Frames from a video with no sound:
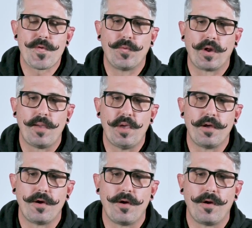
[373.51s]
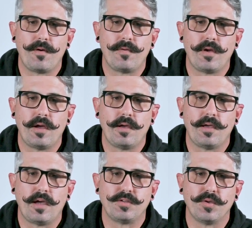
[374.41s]
when I met her,
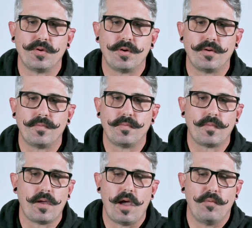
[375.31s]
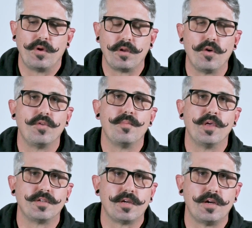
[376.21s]
I told her I wouldn't go in the
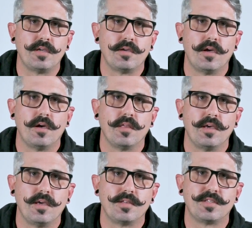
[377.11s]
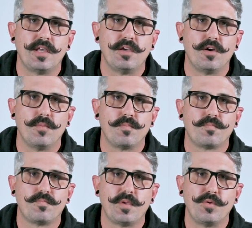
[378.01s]
military. I'll stay home,
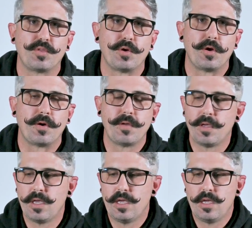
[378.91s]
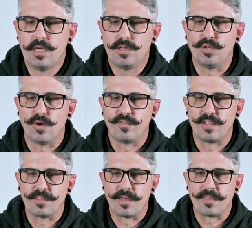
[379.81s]
be with her, do
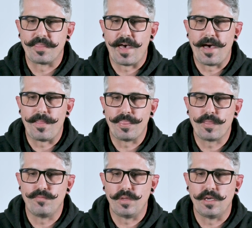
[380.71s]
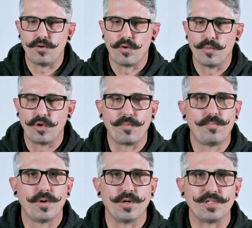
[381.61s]
everything like that, be a normal
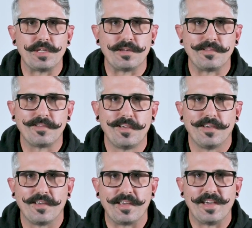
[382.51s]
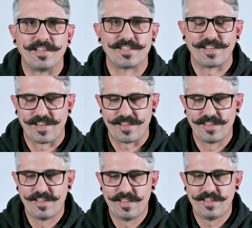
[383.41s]
person, I guess,
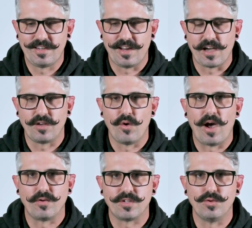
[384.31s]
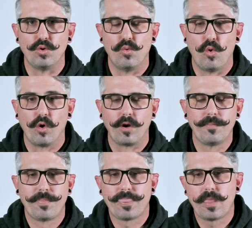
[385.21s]
not go out to a war.
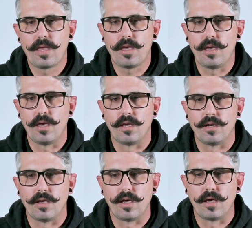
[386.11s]
And